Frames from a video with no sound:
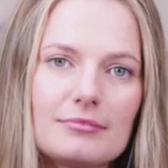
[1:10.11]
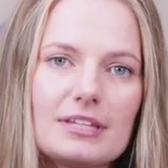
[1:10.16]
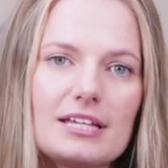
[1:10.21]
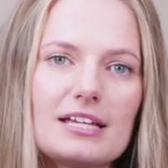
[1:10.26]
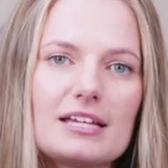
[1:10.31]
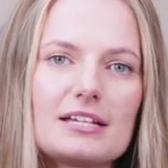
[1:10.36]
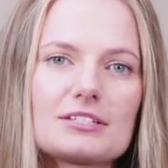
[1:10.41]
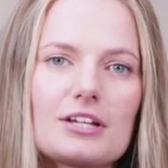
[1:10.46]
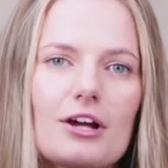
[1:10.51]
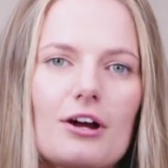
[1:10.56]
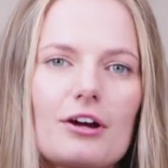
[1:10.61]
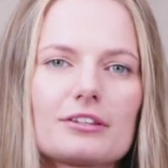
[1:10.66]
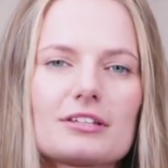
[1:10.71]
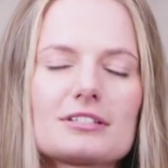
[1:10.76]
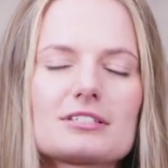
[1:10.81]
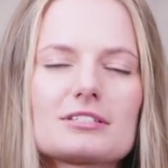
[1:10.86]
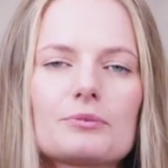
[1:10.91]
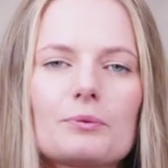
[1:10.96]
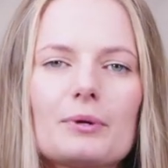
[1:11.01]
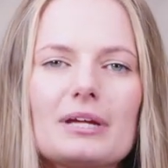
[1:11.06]
These are
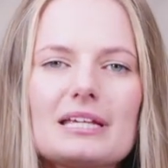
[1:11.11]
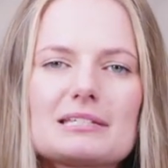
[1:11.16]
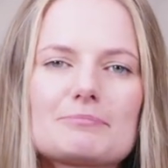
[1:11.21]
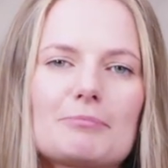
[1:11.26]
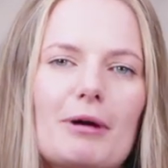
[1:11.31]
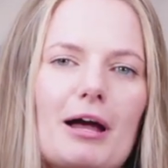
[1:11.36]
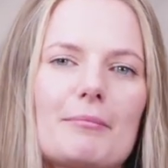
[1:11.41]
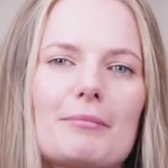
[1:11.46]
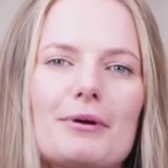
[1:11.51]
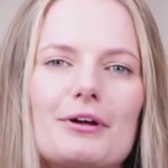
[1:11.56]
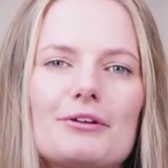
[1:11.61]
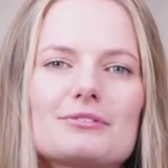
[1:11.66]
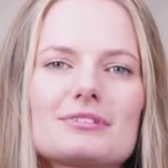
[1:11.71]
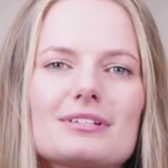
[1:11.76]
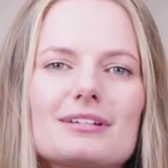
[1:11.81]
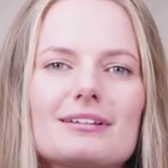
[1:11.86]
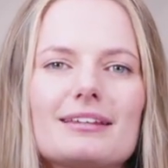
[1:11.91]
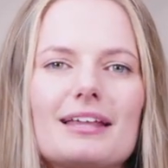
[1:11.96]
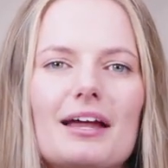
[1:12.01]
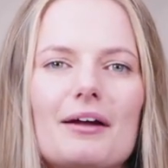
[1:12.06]
the sweet spot
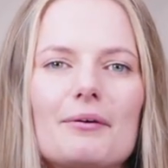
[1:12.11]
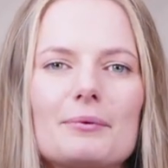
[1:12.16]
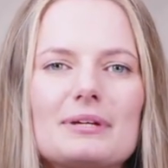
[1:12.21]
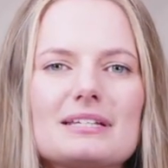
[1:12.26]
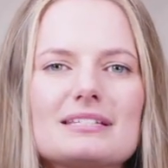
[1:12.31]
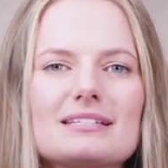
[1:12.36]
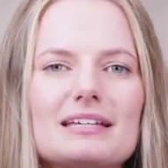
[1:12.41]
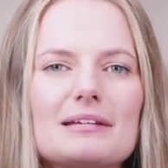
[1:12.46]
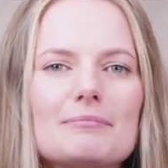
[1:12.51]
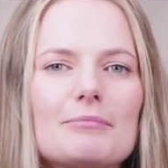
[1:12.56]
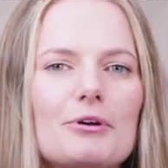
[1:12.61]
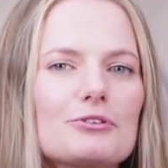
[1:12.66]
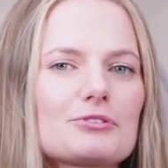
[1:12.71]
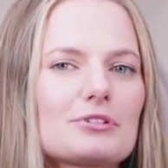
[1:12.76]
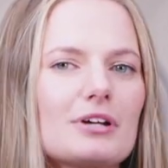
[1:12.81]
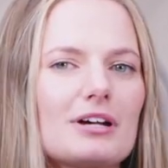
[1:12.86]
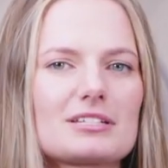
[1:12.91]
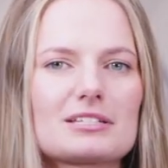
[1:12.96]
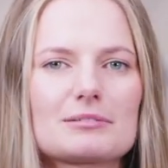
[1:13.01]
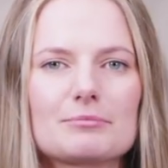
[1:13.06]
modes that we see
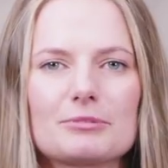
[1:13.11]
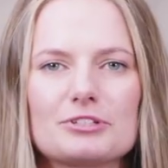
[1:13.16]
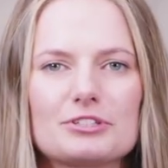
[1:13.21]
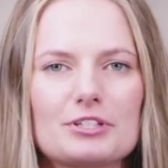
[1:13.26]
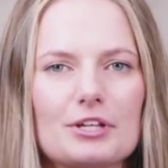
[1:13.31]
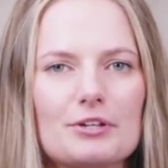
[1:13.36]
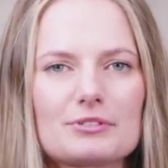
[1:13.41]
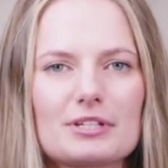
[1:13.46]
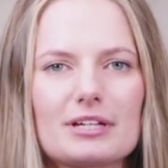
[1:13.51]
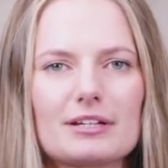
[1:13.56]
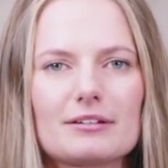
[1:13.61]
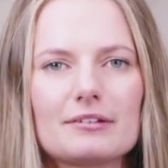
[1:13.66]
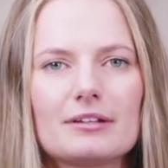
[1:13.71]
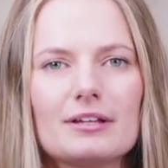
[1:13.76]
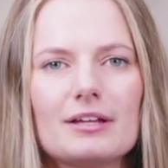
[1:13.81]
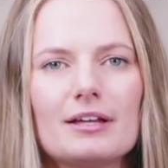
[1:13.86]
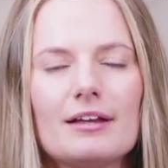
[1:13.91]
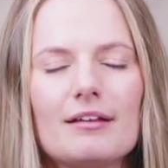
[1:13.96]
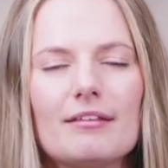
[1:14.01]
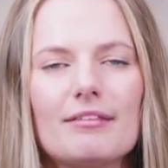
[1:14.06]
most customers
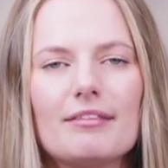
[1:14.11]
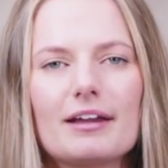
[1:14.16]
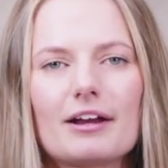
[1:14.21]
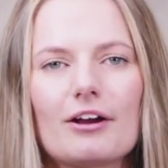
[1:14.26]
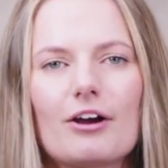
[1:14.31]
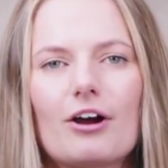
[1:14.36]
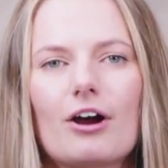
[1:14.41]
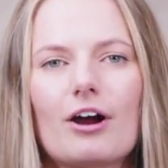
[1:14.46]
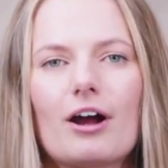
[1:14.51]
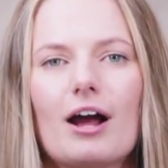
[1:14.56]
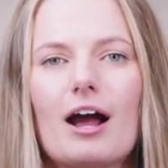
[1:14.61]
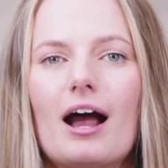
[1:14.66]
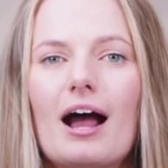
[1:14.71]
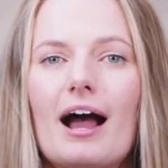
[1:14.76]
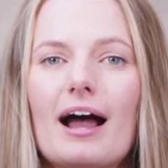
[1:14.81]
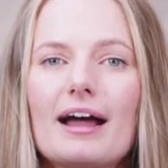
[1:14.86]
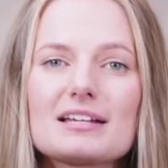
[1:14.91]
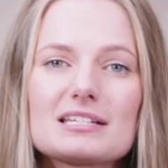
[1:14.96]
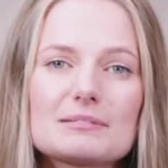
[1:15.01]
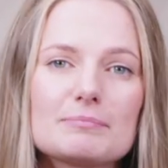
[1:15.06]
using. There are
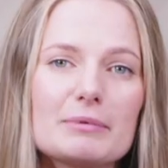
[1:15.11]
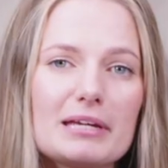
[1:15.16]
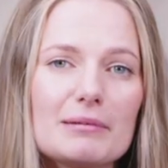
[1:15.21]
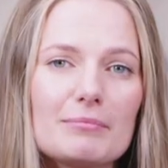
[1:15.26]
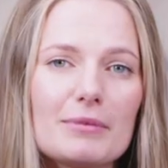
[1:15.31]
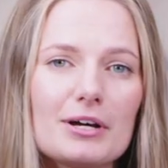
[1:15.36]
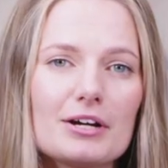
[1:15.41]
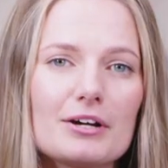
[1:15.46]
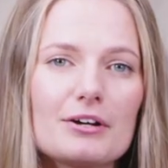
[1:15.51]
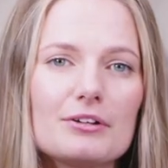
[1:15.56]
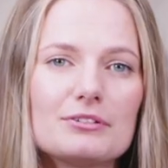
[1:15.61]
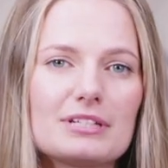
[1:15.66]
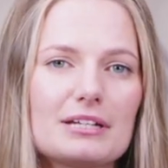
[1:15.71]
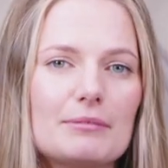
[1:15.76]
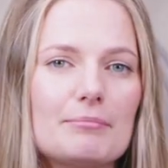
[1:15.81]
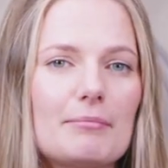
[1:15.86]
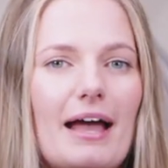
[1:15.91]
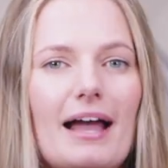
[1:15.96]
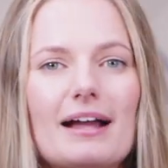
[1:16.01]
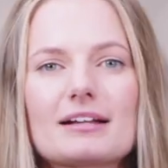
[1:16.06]
high speed modes
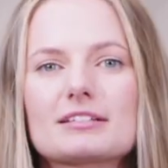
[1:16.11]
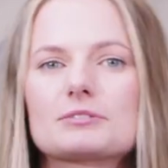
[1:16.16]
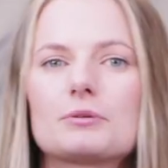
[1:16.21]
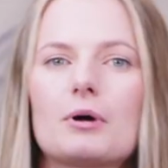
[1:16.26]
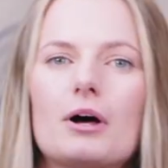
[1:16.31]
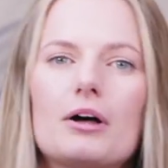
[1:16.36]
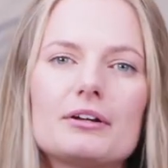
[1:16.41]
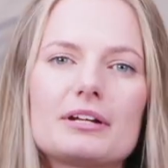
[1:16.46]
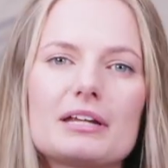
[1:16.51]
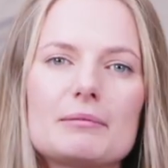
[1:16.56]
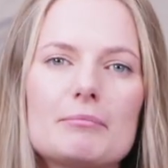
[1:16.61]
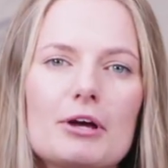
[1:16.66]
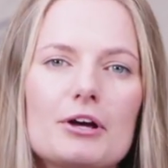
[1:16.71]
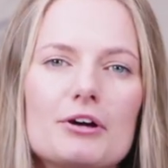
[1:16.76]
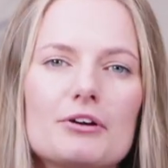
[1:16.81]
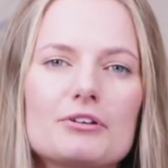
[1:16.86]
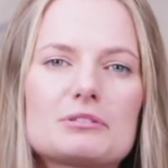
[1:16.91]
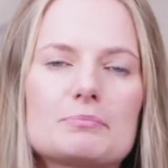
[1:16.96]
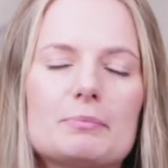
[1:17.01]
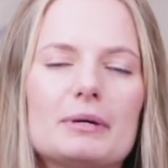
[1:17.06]
and max quality
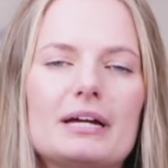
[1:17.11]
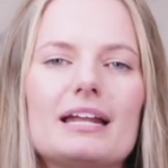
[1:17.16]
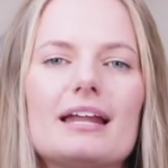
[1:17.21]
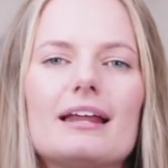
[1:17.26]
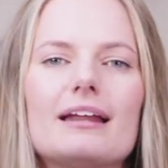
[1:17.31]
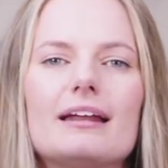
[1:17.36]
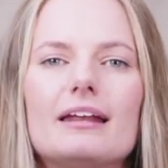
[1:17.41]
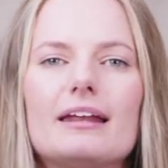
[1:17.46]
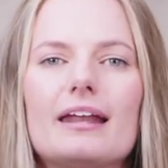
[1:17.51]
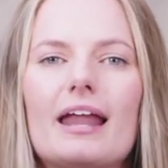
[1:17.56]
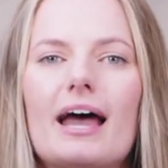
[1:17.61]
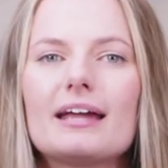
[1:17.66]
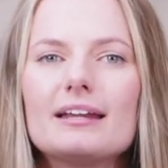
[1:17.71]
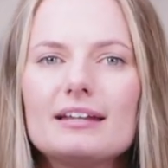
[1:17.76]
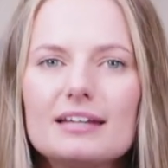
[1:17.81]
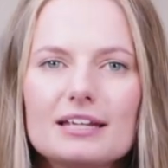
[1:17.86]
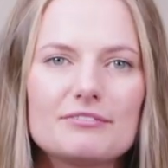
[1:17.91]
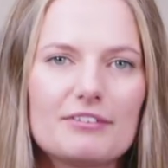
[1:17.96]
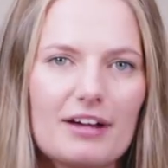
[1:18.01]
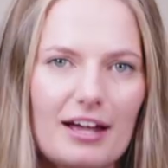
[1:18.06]
modes, but
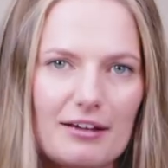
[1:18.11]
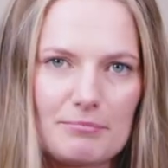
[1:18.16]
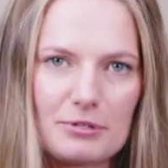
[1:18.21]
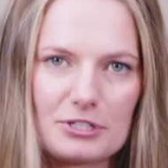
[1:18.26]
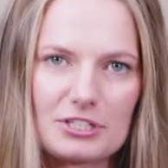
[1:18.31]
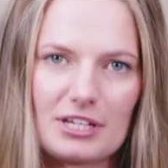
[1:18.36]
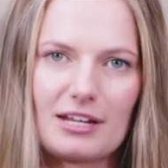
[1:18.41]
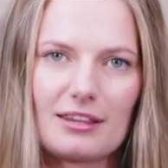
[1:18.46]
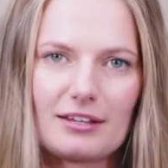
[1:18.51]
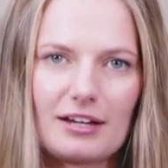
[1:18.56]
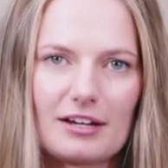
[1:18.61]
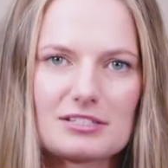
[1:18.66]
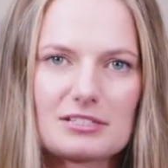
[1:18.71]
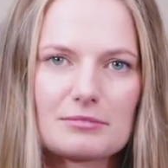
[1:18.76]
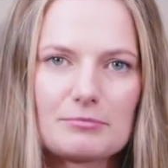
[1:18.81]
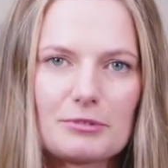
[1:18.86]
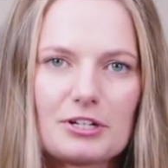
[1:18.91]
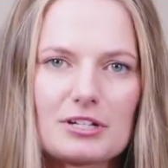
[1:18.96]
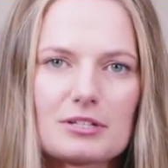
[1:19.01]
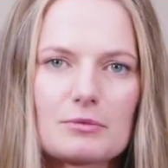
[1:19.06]
95% of the
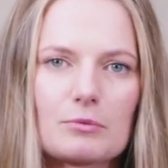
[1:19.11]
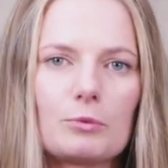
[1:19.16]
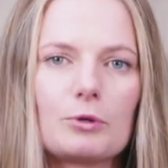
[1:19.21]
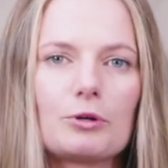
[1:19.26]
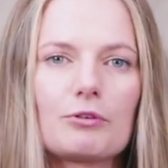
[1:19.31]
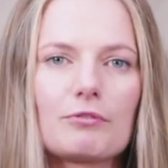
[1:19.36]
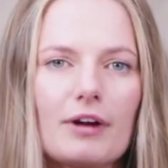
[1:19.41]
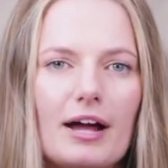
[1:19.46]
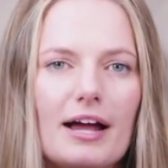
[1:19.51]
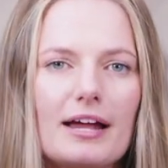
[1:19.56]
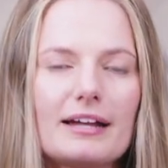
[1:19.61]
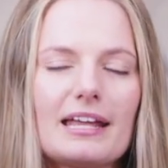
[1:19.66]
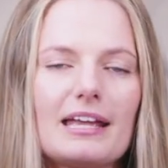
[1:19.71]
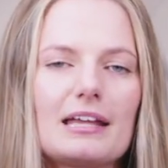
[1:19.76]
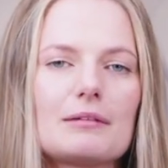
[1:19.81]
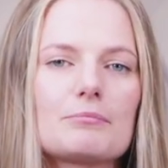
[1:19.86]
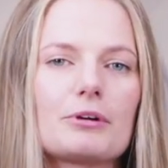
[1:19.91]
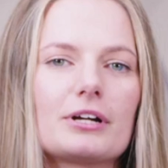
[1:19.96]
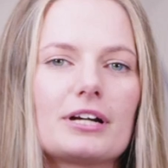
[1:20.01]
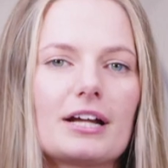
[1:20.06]
customers will run
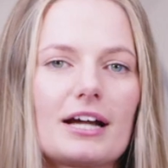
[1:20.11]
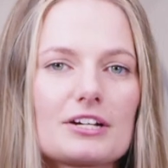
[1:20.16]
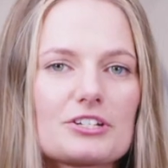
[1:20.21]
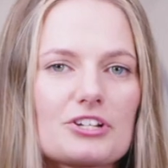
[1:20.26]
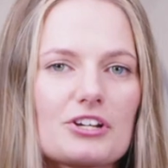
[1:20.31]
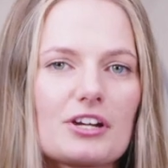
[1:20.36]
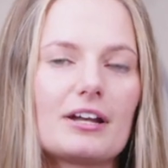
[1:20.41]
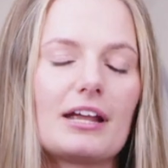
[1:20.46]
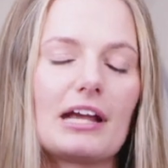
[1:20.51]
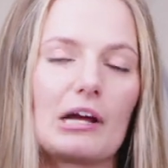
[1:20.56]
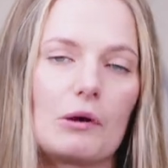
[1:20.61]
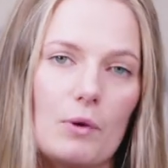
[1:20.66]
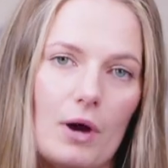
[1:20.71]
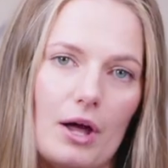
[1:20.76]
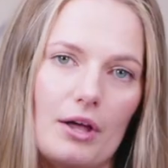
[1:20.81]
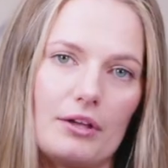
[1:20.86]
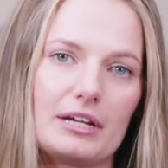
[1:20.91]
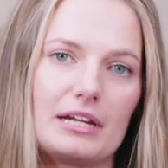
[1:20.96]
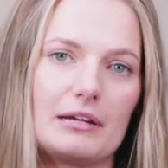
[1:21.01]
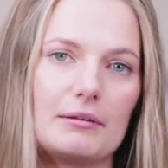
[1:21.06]
in production and
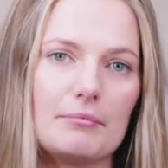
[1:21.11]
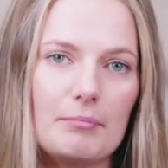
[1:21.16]
quality